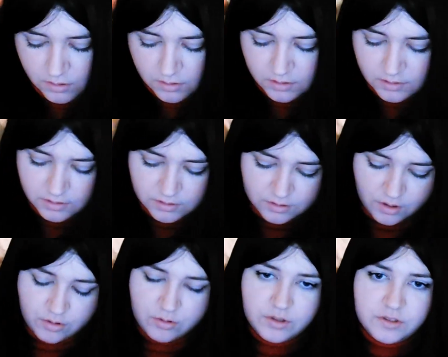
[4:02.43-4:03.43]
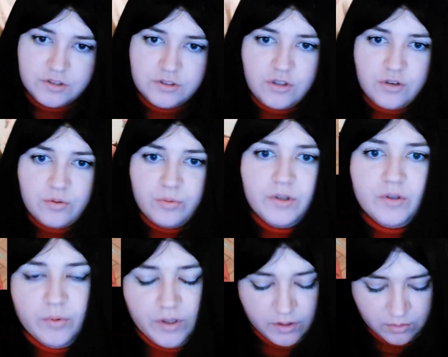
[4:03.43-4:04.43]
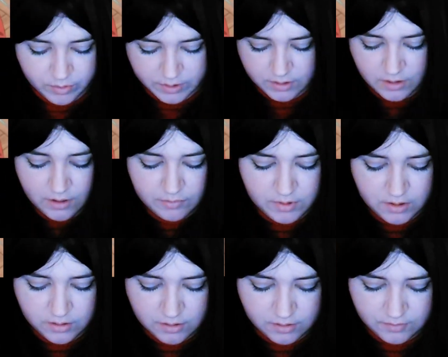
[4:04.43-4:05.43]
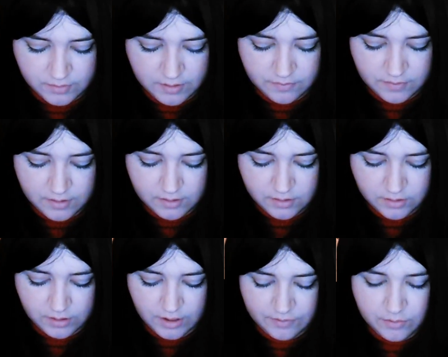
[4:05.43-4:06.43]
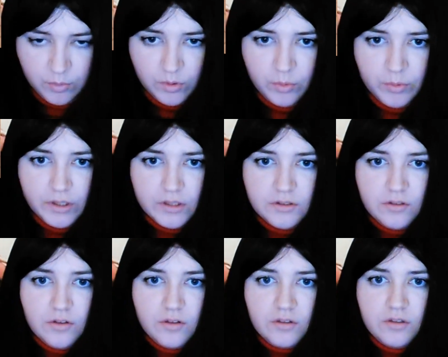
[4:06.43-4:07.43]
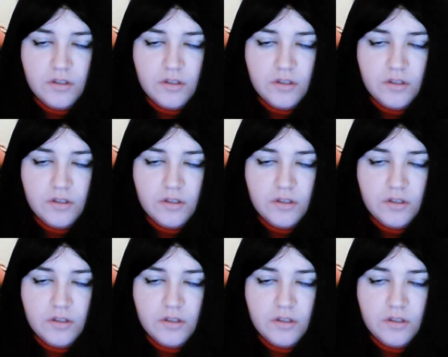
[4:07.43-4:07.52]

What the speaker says: this is so, it's so weird wearing a wig. I literally haven't worn a wig in so long.